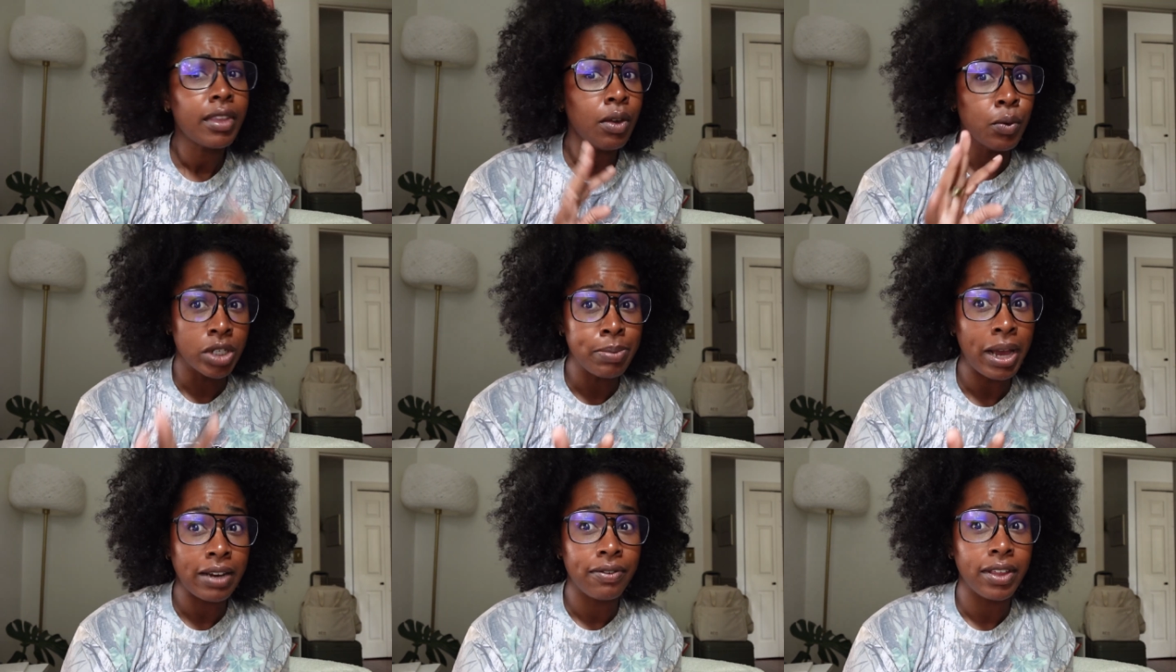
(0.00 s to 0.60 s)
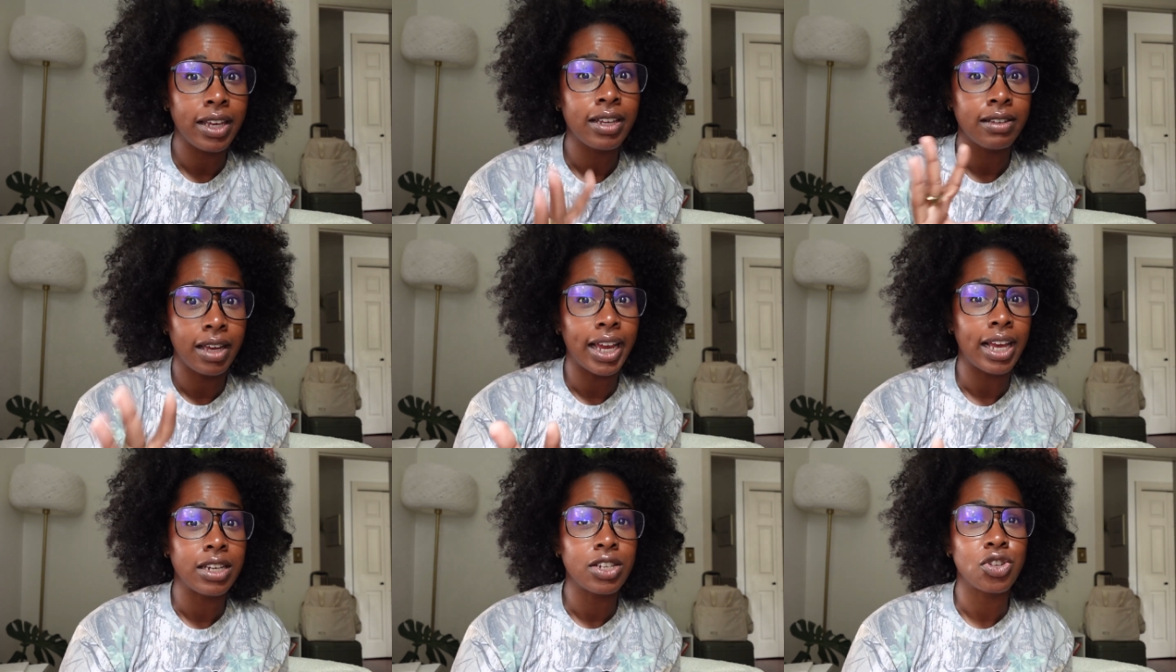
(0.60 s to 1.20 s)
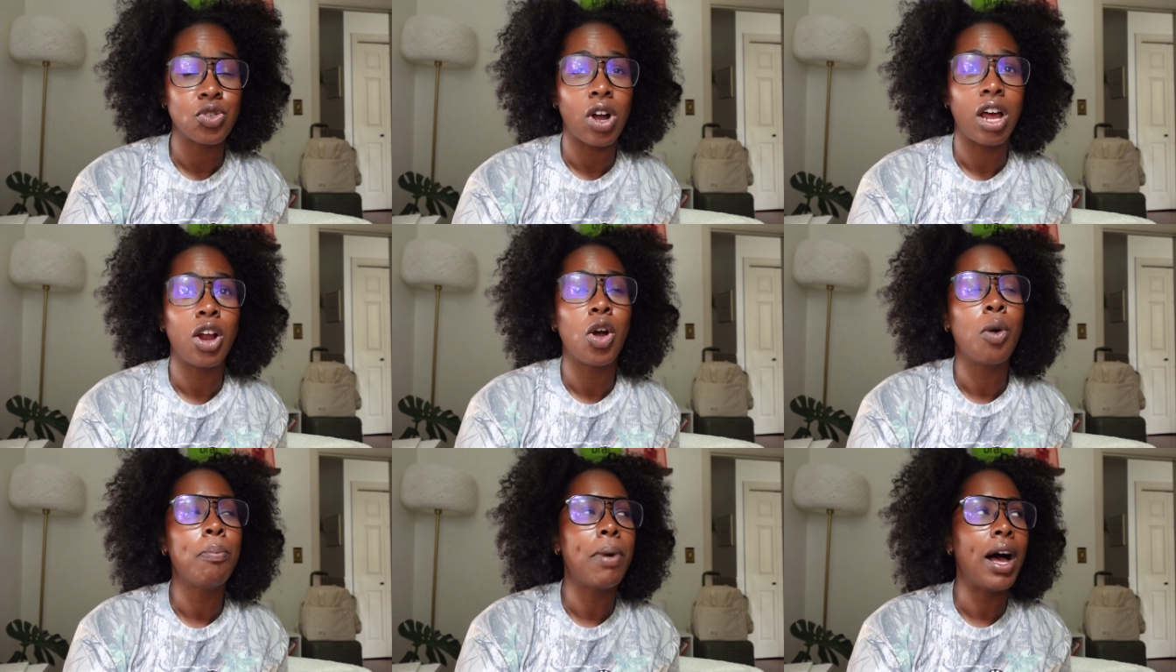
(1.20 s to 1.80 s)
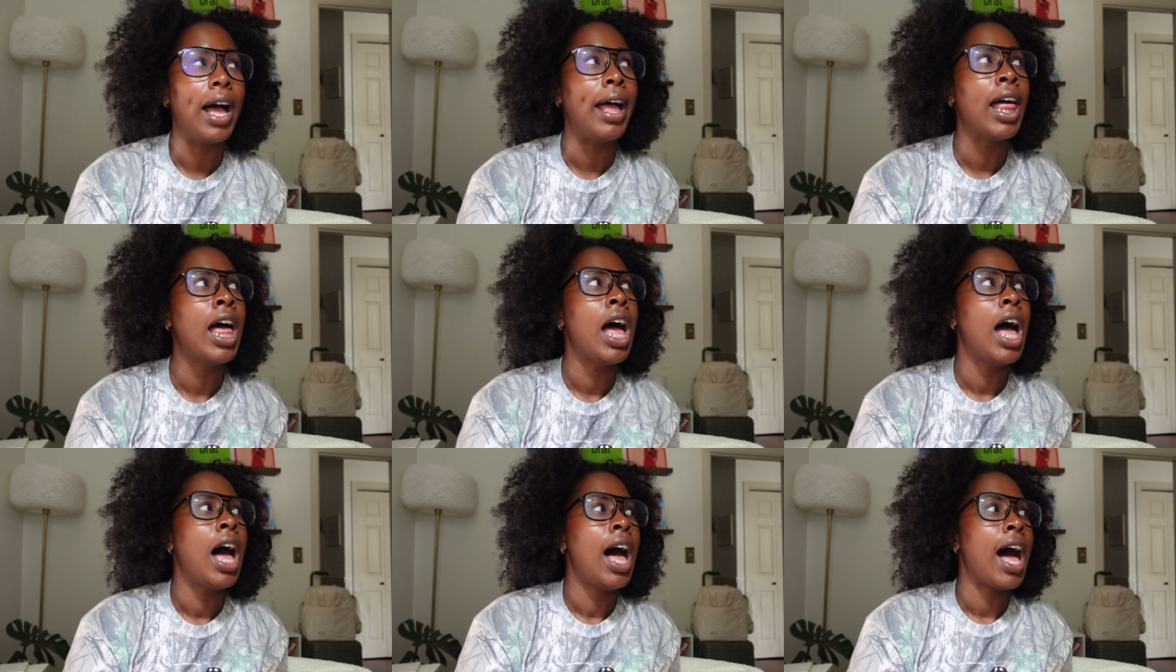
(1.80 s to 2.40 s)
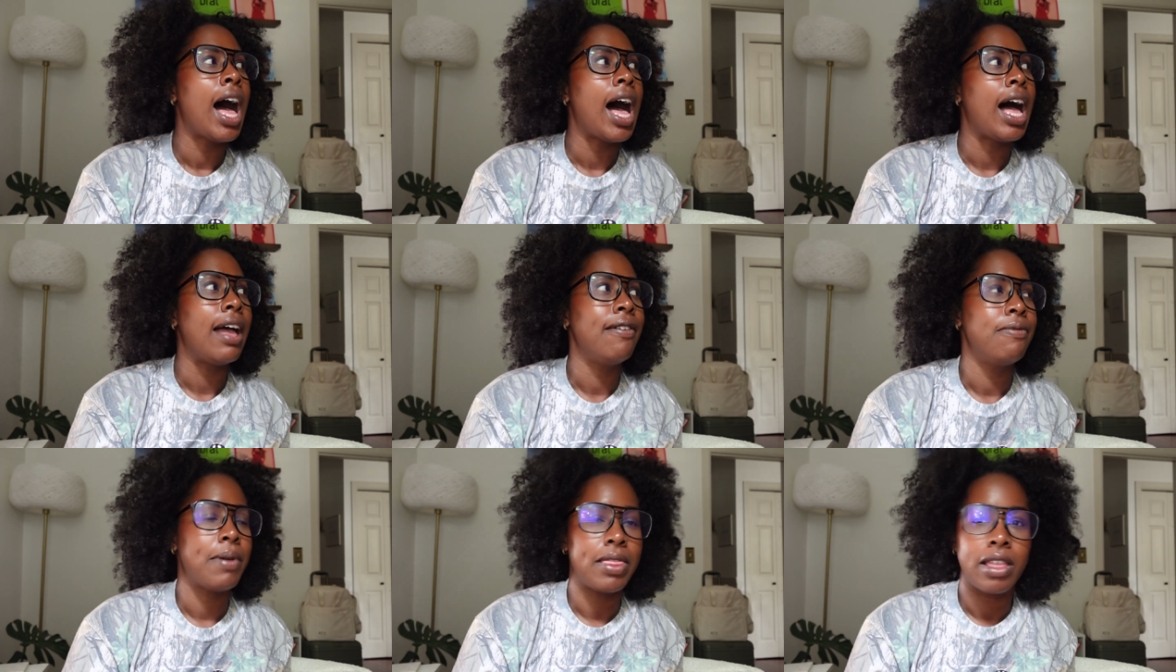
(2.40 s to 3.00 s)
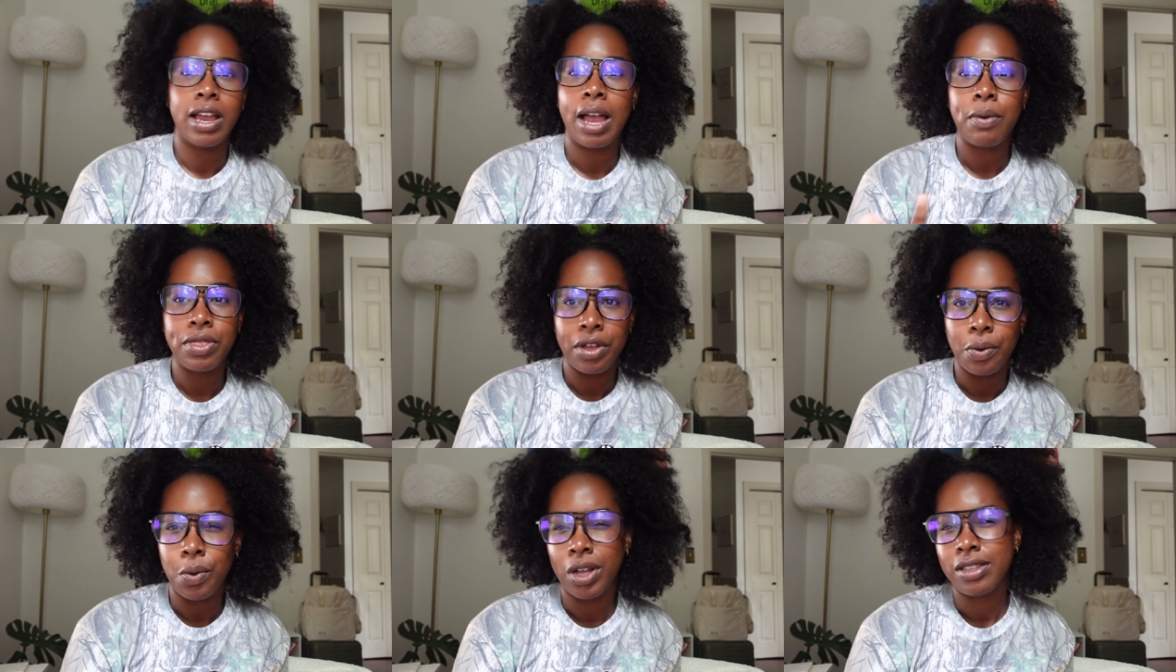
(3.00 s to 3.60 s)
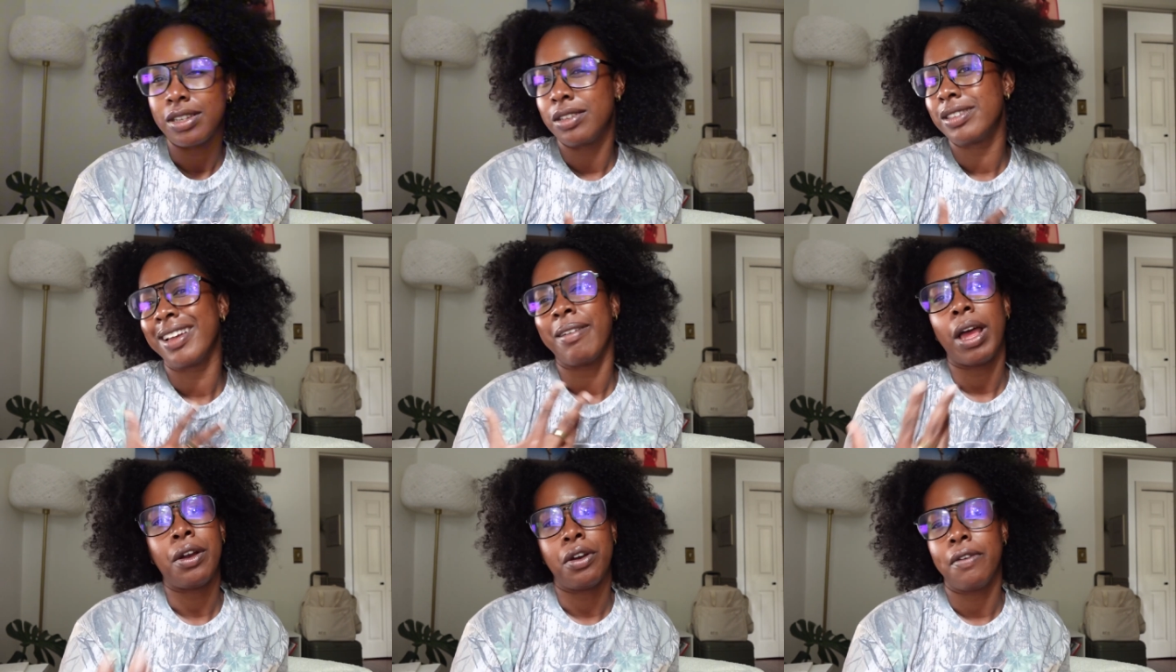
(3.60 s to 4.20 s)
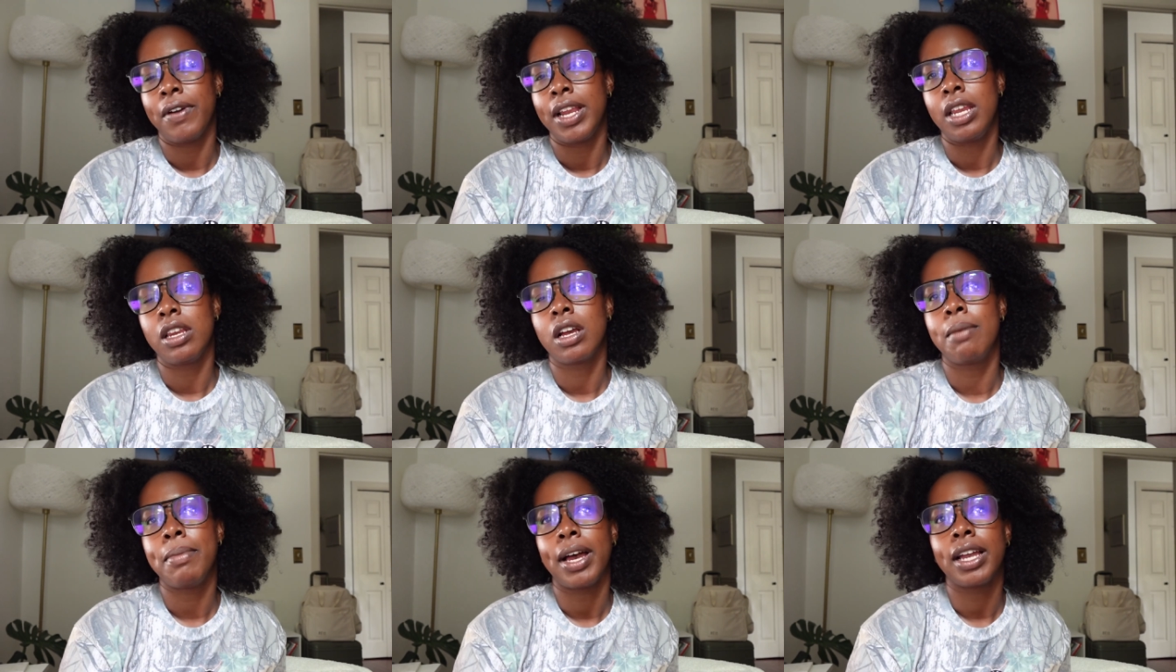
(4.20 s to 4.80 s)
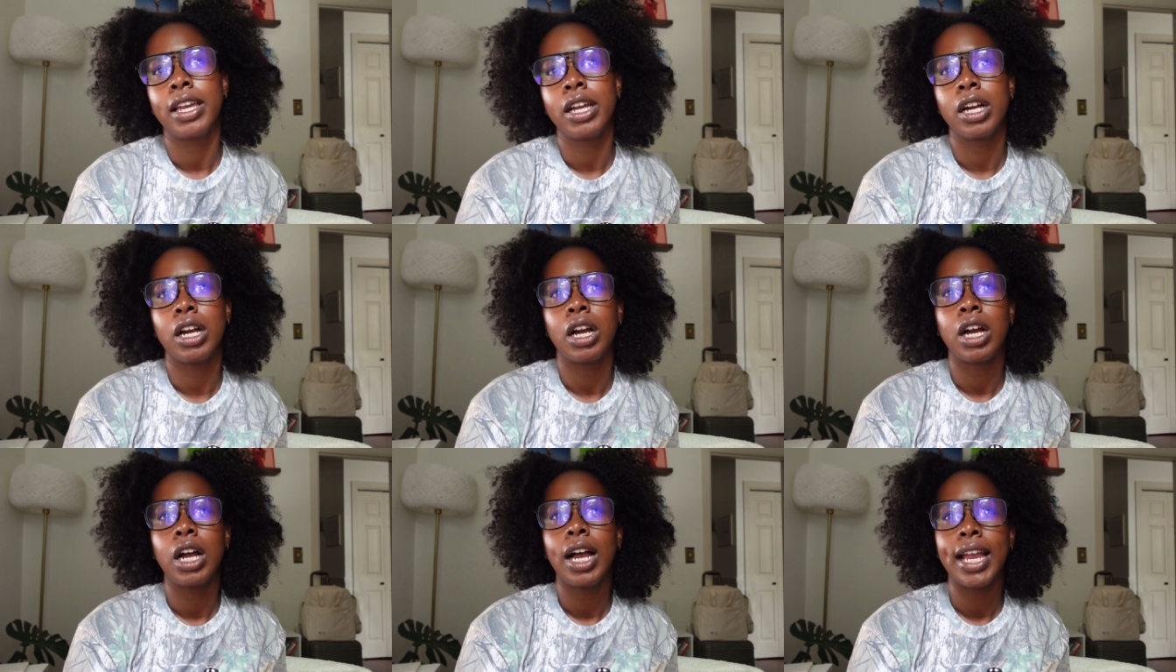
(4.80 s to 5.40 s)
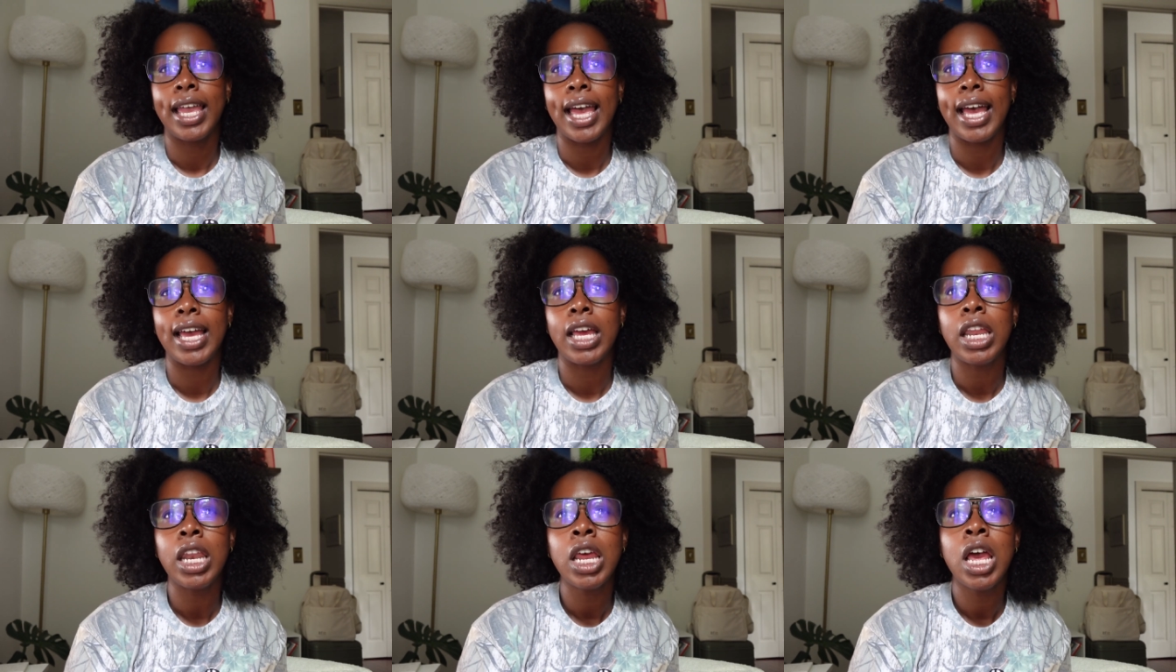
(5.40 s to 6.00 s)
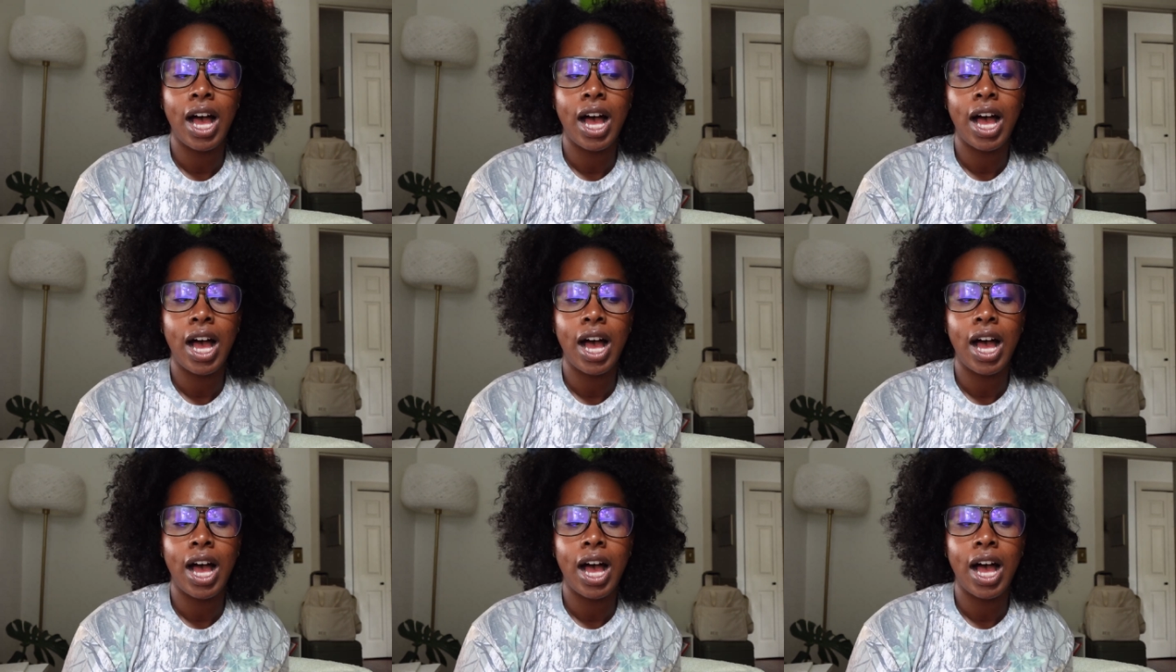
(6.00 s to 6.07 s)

Respectfully, again, to Toronto, but I've been there. I went there once and I was like, I don't know if I need to come back here again.